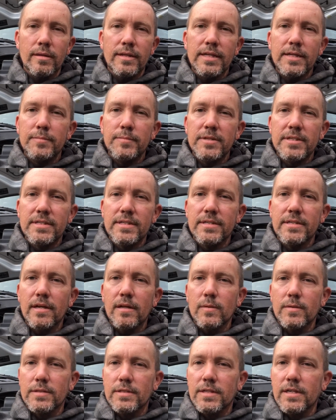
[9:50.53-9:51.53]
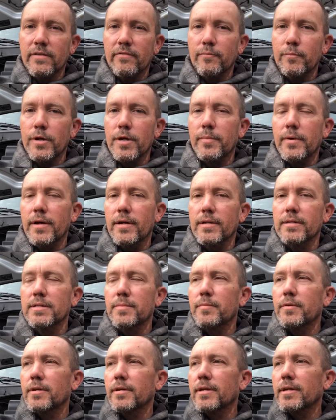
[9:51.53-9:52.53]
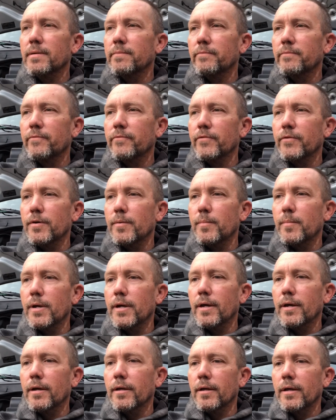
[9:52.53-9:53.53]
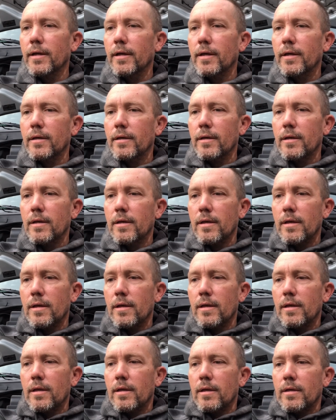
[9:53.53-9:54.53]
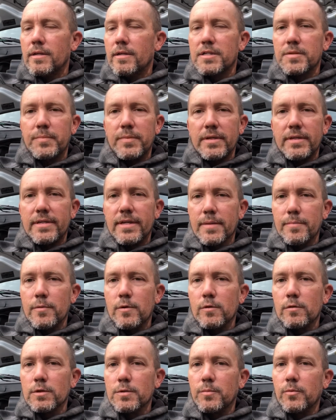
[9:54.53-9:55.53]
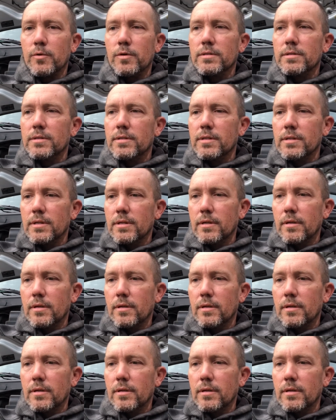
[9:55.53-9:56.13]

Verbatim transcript: EBC Yellow Stuff brake pads. I'm going to get them from uh, Speed Tech Motorsports.